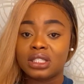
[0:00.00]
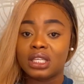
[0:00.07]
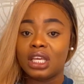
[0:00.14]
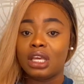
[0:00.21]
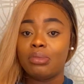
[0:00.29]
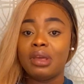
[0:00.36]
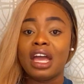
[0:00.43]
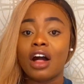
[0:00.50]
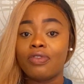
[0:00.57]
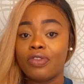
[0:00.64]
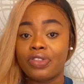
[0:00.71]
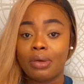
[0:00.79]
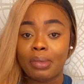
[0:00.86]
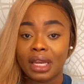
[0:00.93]
to give me half
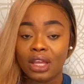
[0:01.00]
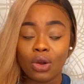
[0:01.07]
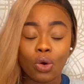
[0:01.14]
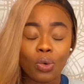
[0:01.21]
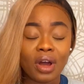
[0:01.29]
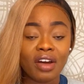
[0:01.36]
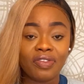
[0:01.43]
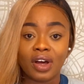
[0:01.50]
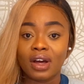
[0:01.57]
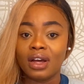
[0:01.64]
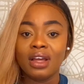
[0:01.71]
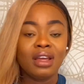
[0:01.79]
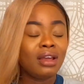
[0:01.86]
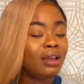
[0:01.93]
of the money or whatever,
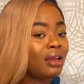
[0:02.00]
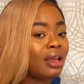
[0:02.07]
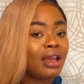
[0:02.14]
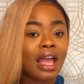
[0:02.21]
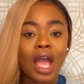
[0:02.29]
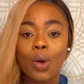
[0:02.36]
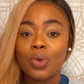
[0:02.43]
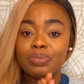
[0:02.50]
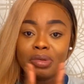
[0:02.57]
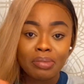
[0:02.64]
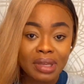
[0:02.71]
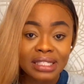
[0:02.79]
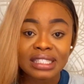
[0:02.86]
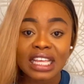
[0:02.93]
I would
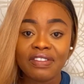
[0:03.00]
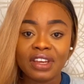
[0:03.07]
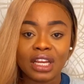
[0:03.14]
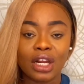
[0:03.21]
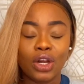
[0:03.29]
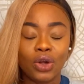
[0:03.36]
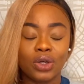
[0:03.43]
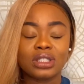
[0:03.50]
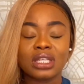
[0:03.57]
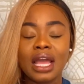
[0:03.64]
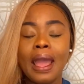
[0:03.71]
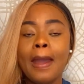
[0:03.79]
be saving a lot.